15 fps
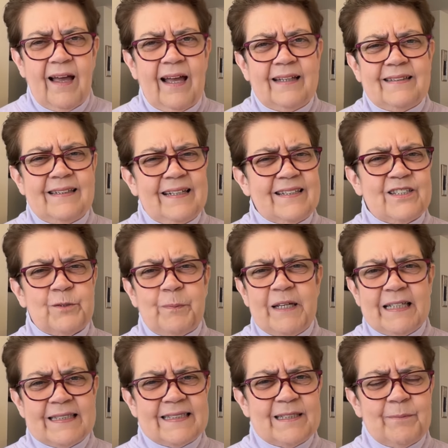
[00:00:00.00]
it
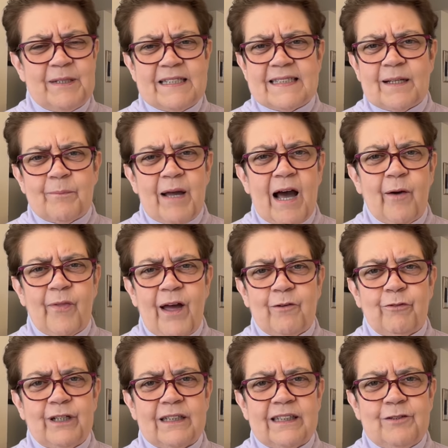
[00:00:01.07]
speaks to me somehow.
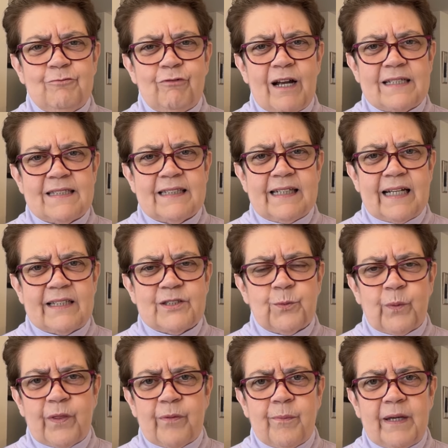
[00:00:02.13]
That really resonates
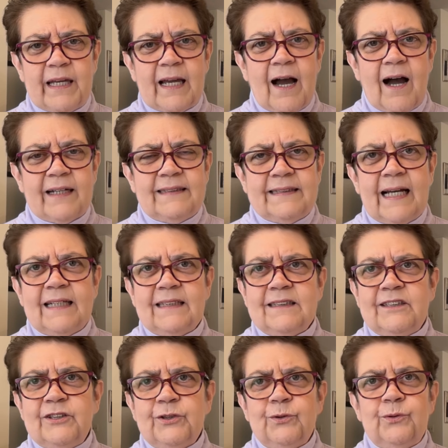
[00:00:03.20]
with me. I
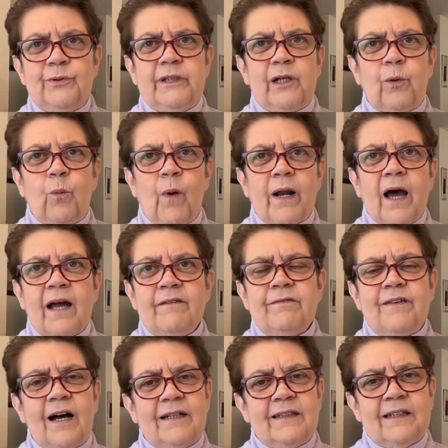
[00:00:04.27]
tend to, you know, when I
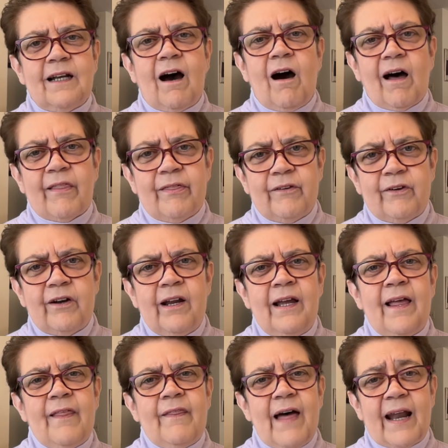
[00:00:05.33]
find an author
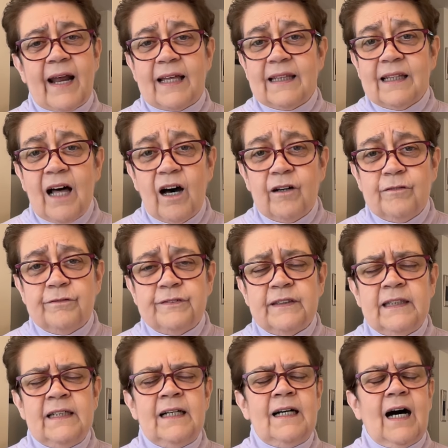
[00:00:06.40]
that I love,
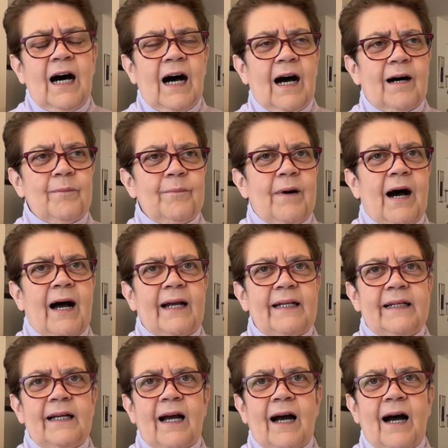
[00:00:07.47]

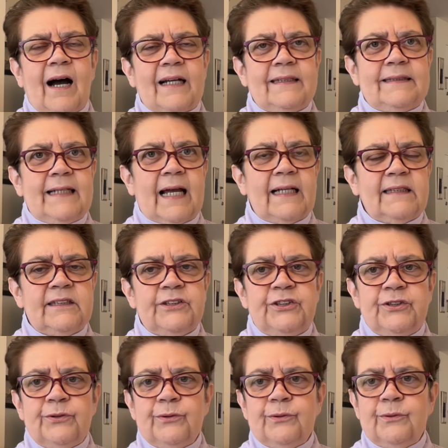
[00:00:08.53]
I tend
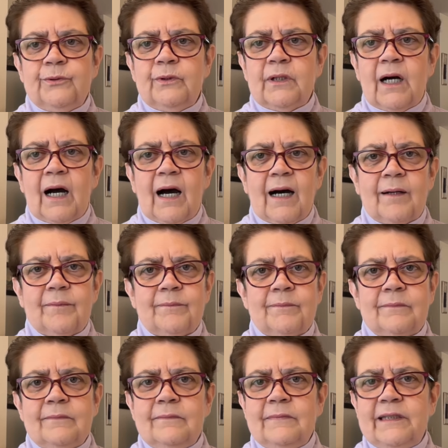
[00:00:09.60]
to
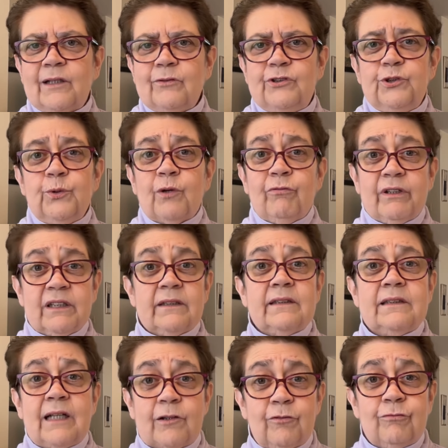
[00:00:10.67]
you know, do a real
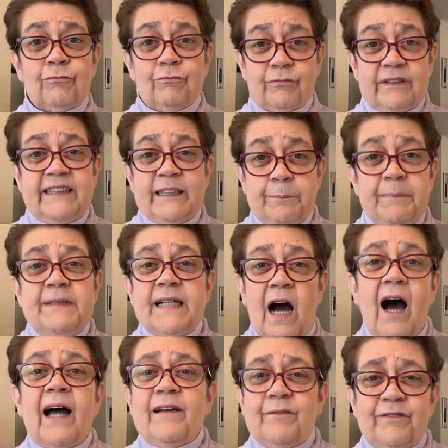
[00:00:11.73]
deep
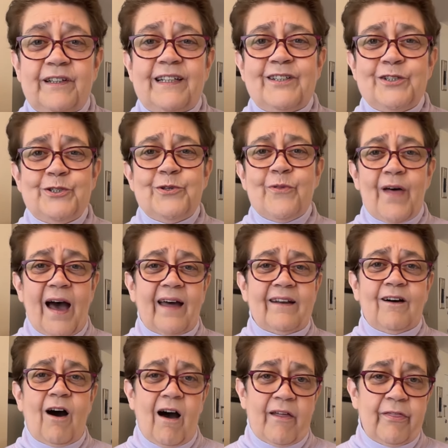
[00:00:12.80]
dive into that
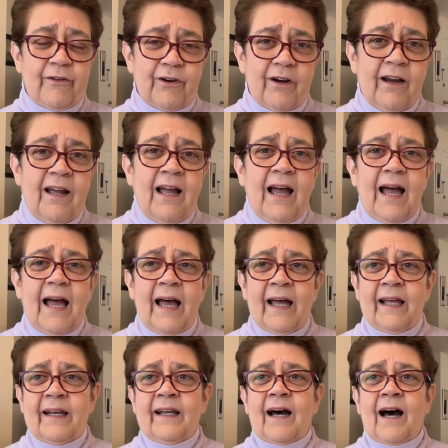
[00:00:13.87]
author, and